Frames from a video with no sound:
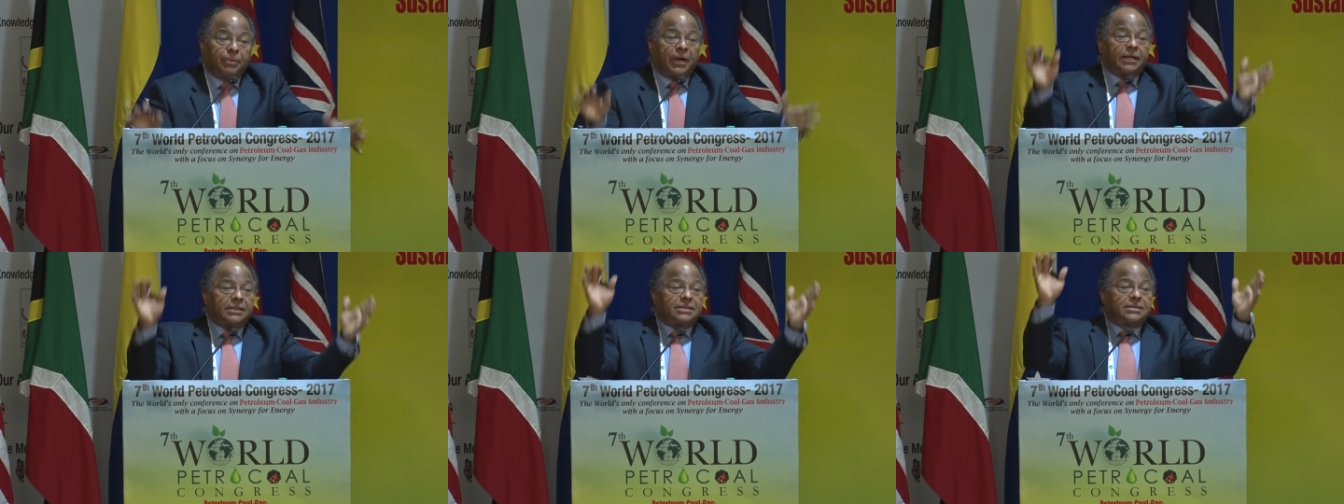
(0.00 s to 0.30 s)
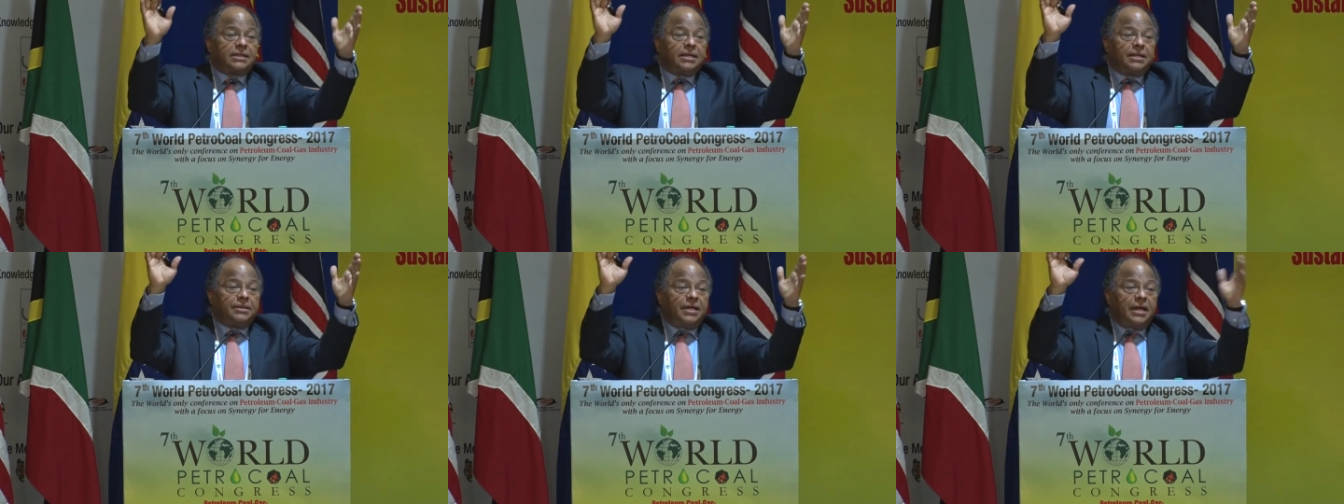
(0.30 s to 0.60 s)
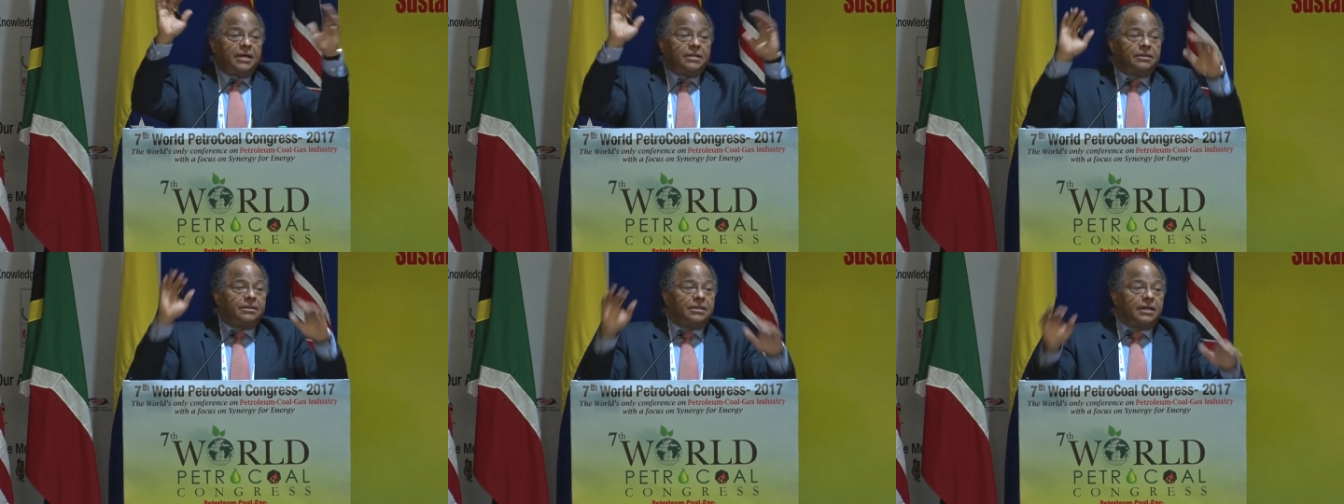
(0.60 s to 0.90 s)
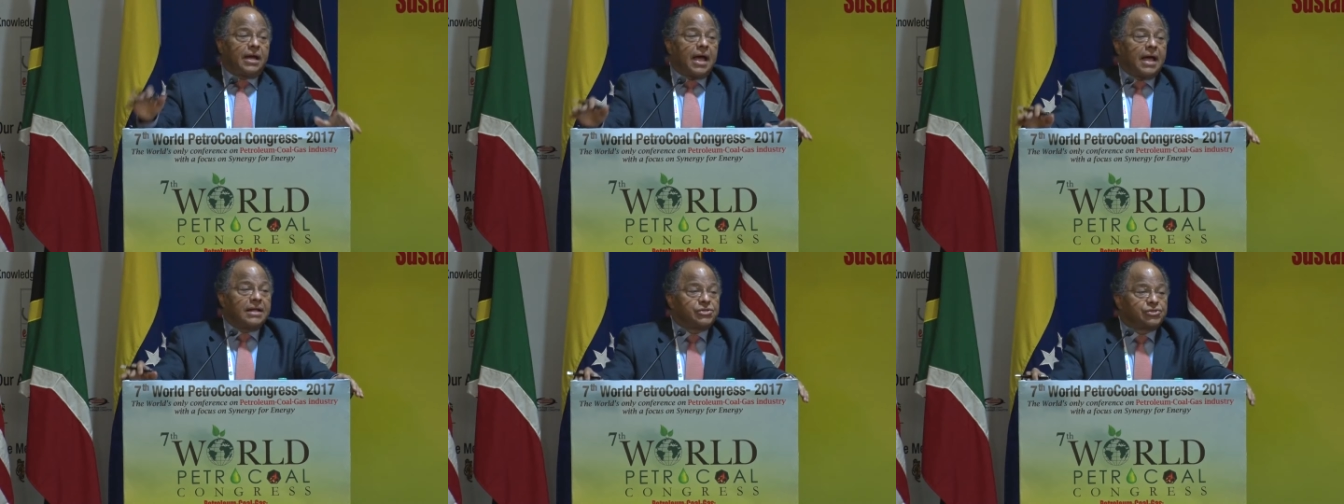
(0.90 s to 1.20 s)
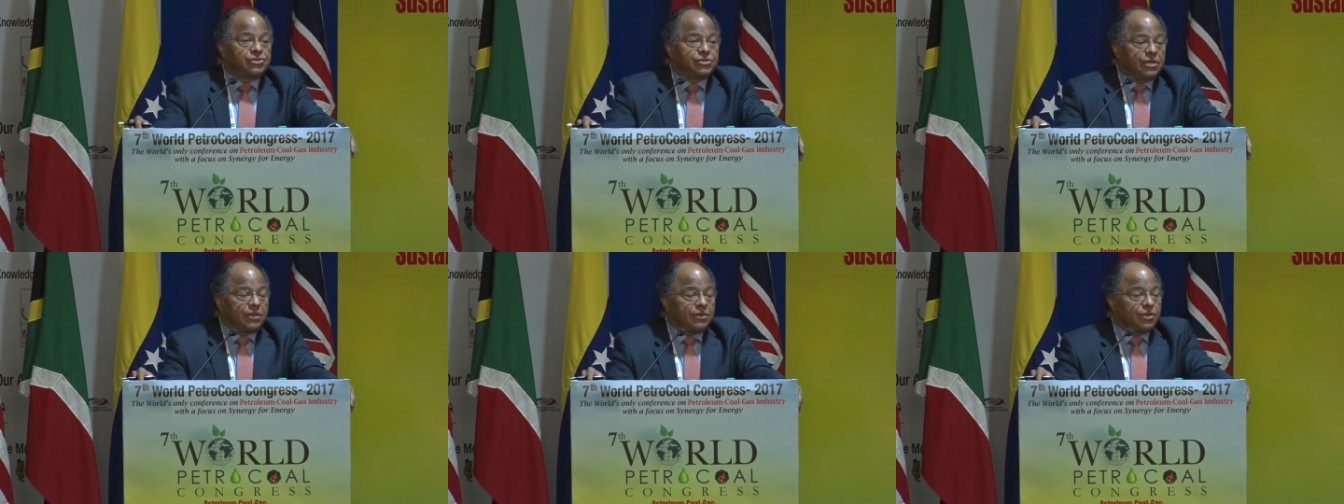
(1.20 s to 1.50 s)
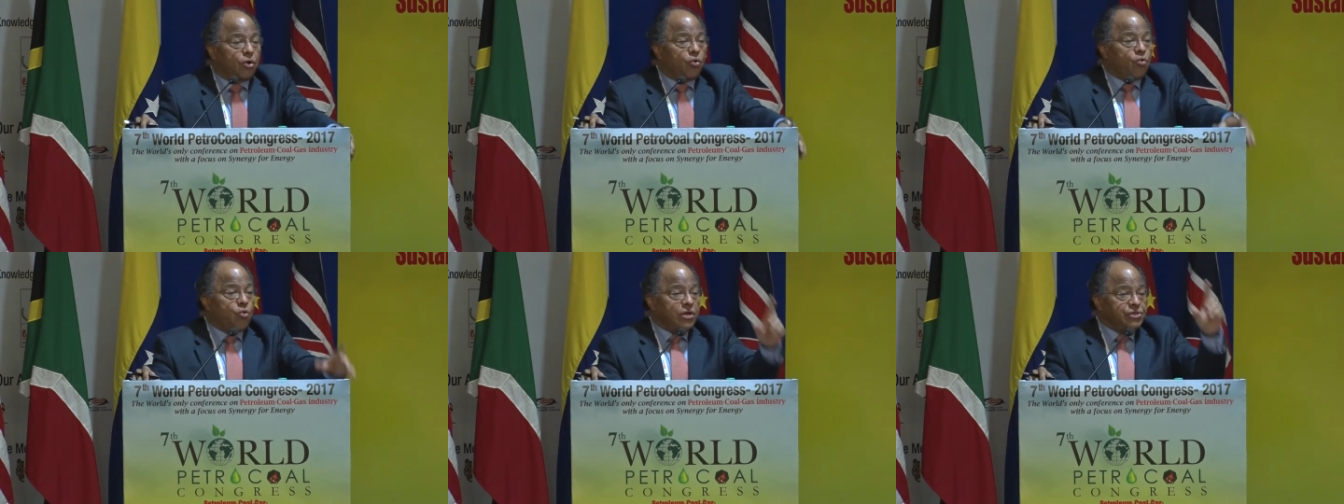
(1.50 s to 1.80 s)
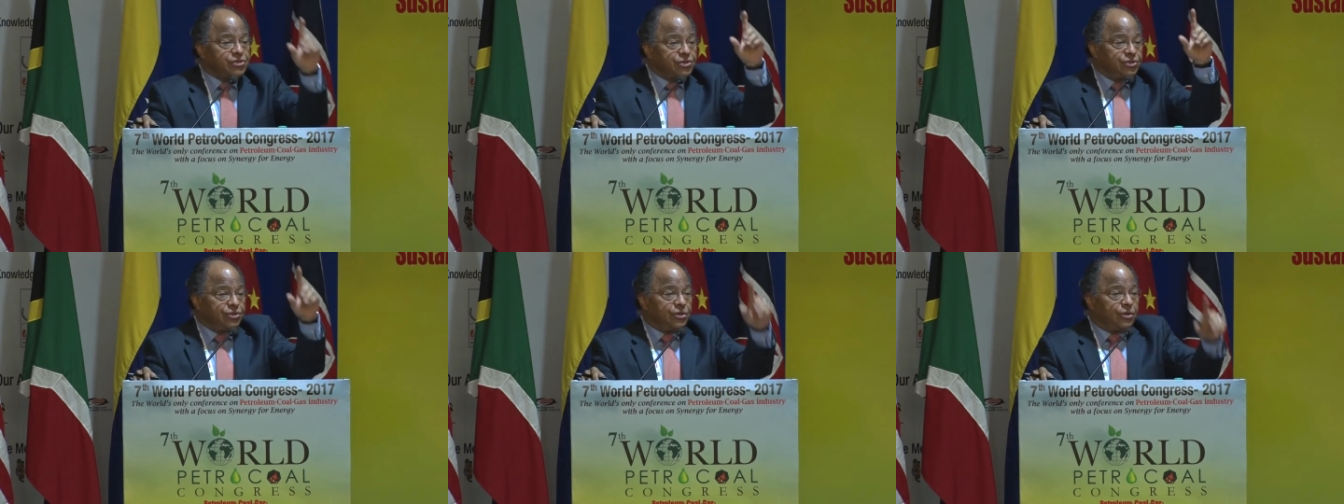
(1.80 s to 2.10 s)
But then the
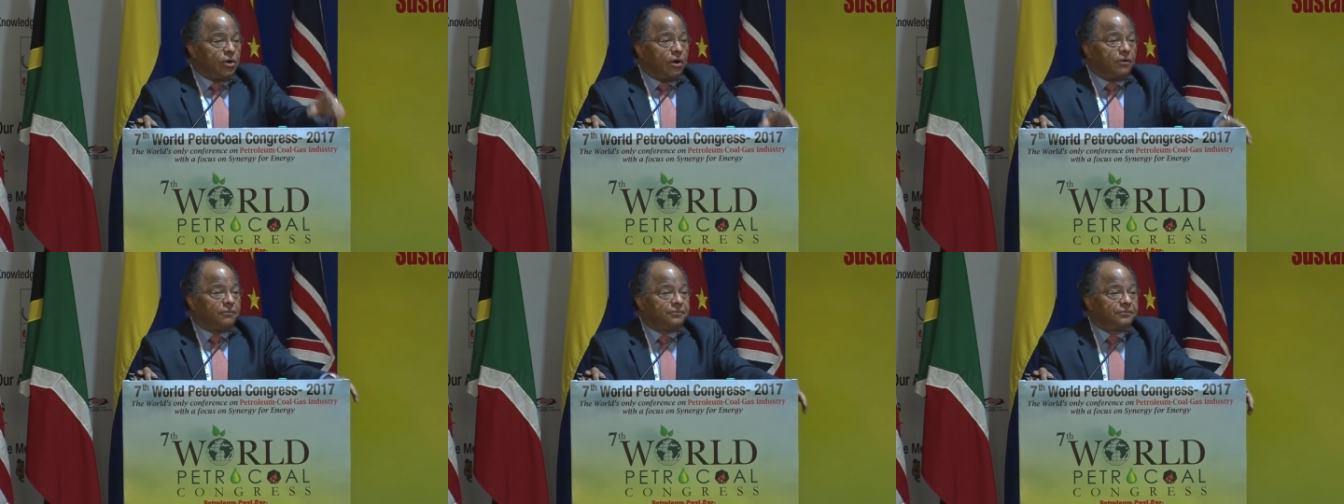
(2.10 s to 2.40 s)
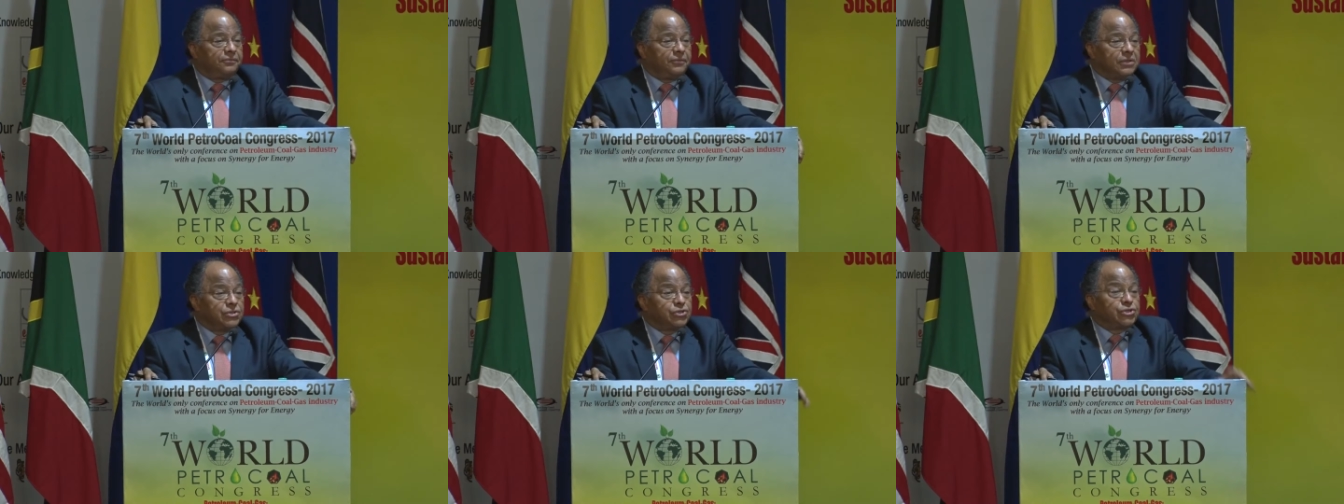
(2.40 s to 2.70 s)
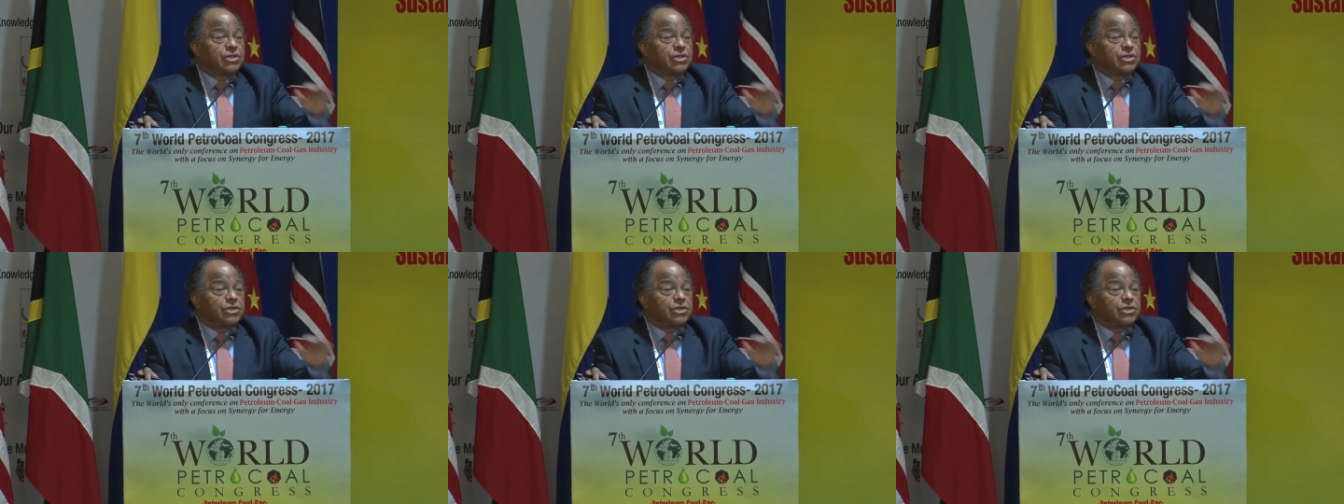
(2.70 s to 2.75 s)
question of